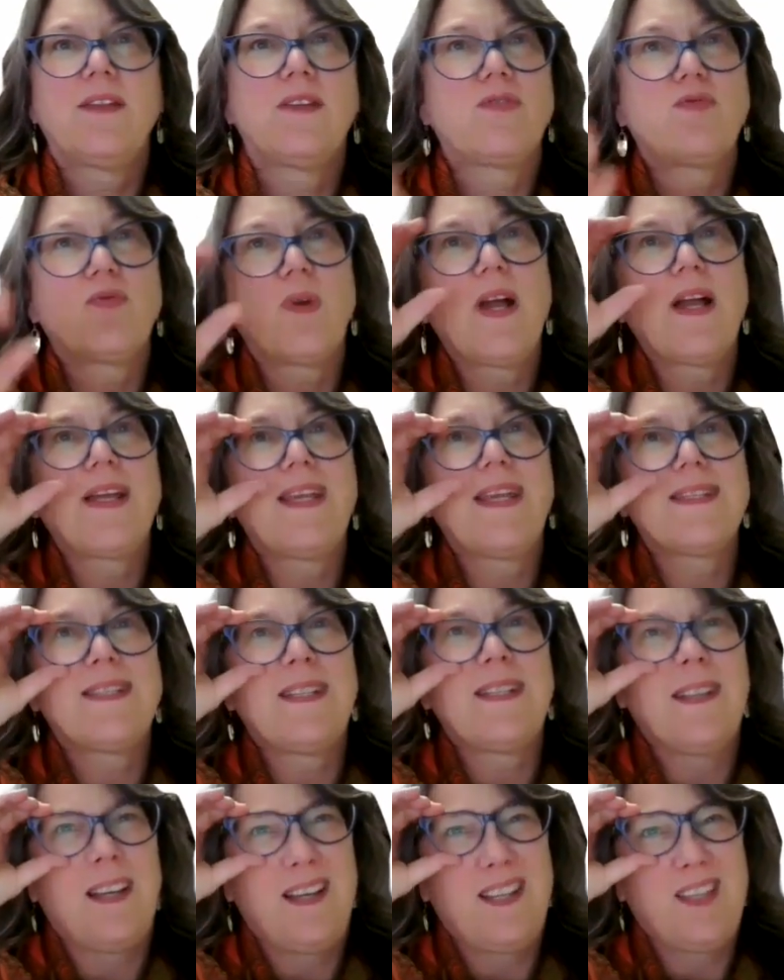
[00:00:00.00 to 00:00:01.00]
The drug
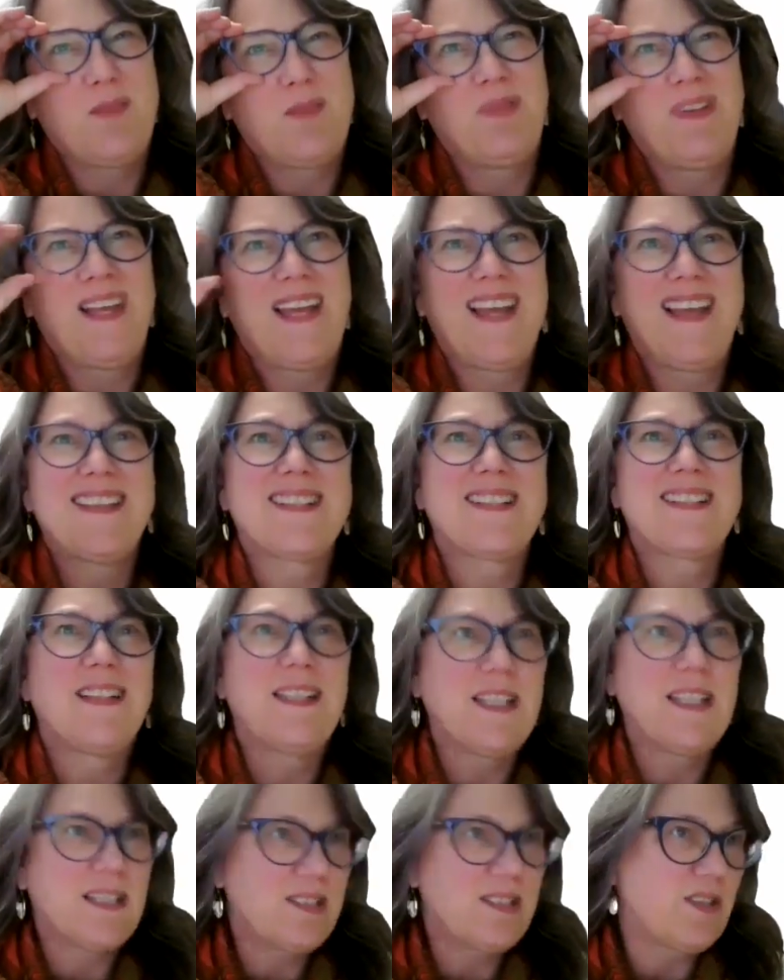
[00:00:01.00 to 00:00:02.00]
isn't on the plan's
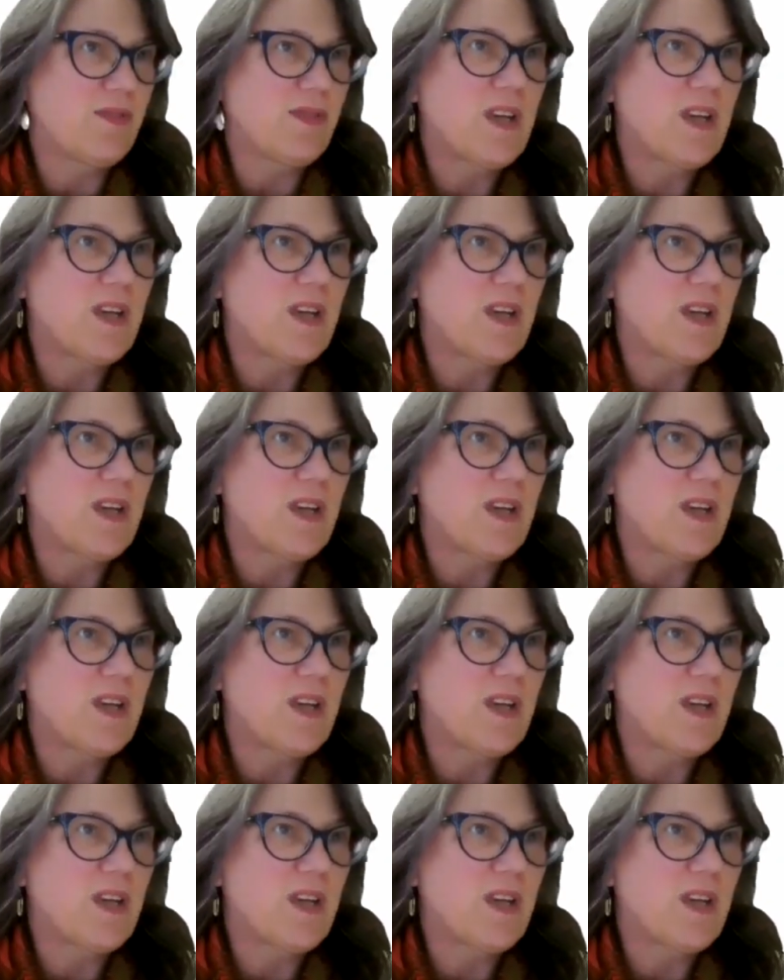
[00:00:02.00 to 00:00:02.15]
list